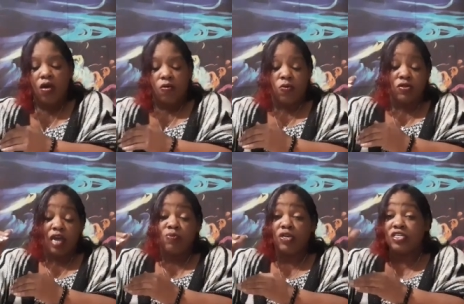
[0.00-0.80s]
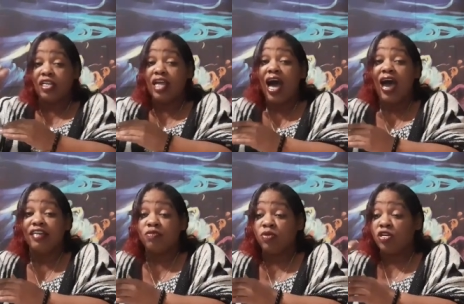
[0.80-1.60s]
Or that person lied,
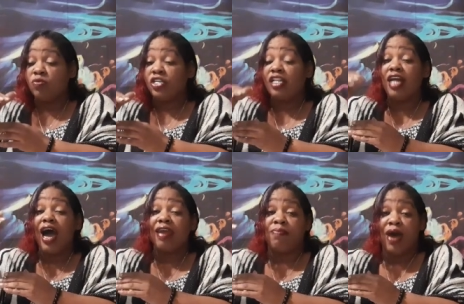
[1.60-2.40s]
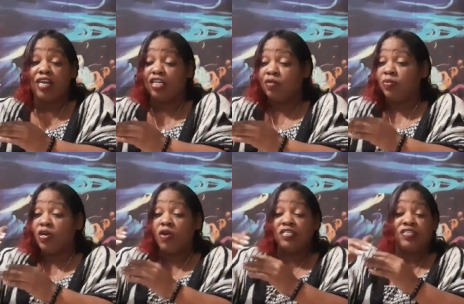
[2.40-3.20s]
depending on what they lied about. It could be
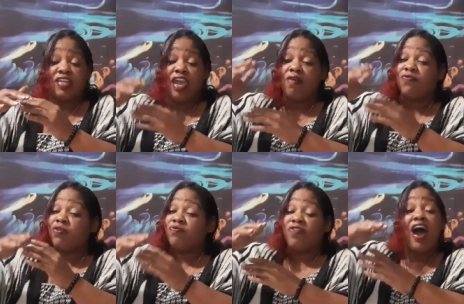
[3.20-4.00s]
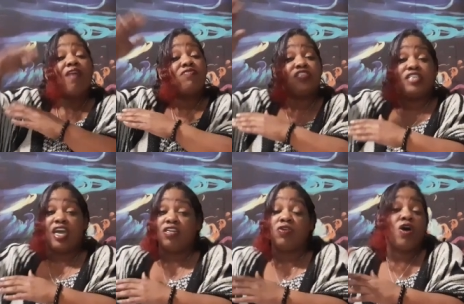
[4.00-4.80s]
on a scale from 5 to
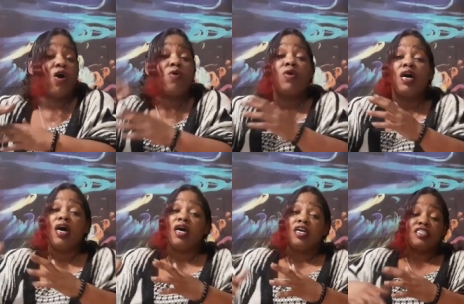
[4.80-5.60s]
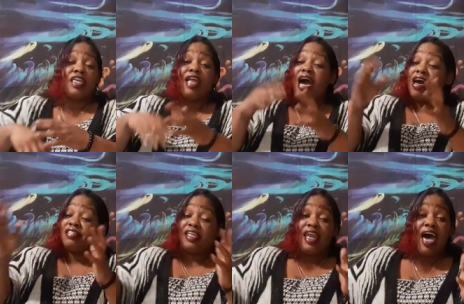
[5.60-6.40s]
10, you know, because a lie
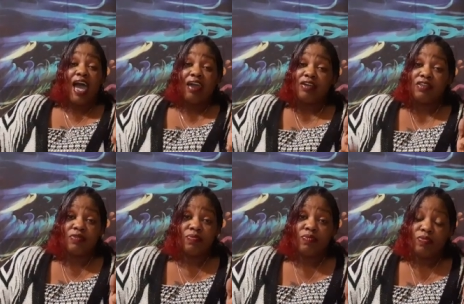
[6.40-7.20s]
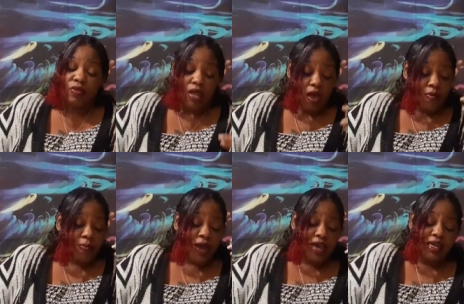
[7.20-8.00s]
is a lie.
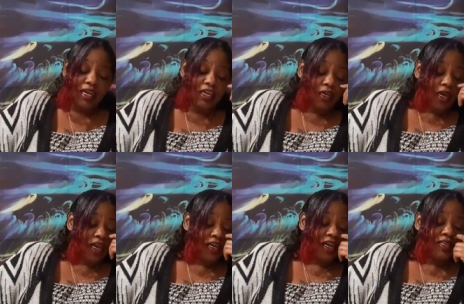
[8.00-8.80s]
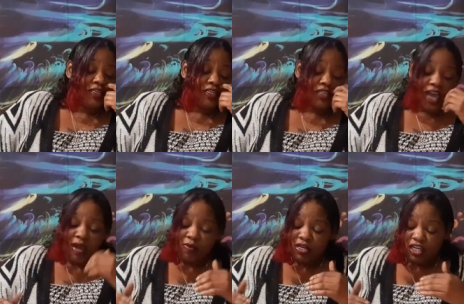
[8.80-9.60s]
But it, it's,
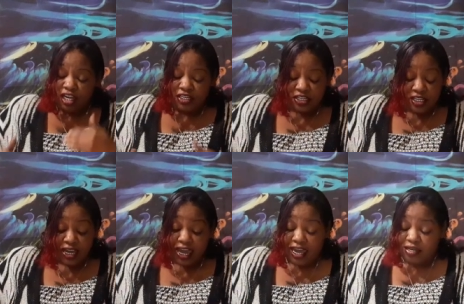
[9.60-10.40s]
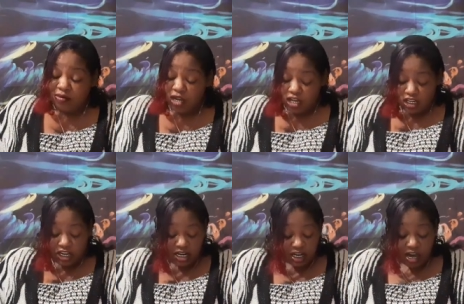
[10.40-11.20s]
and when you get to the end, you're
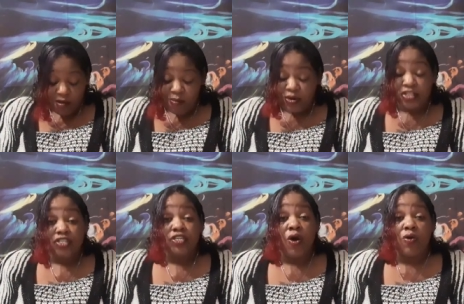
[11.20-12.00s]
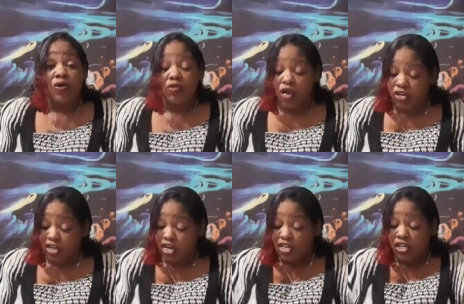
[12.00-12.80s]
going to come up with your total, or you're
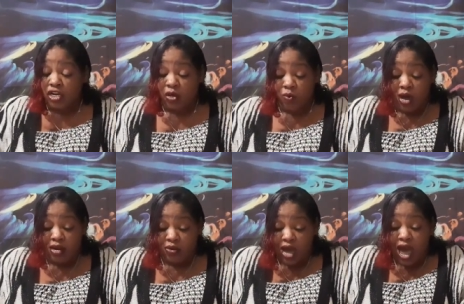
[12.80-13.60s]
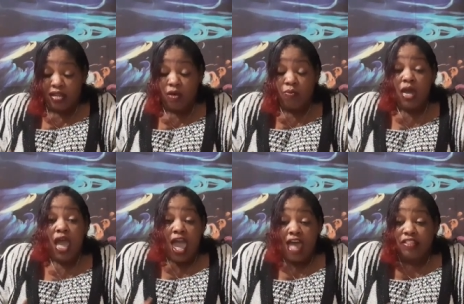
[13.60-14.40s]
going to look at what column
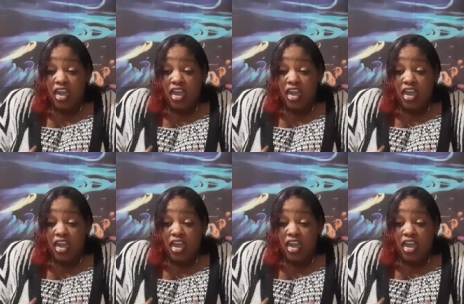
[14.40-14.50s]
had the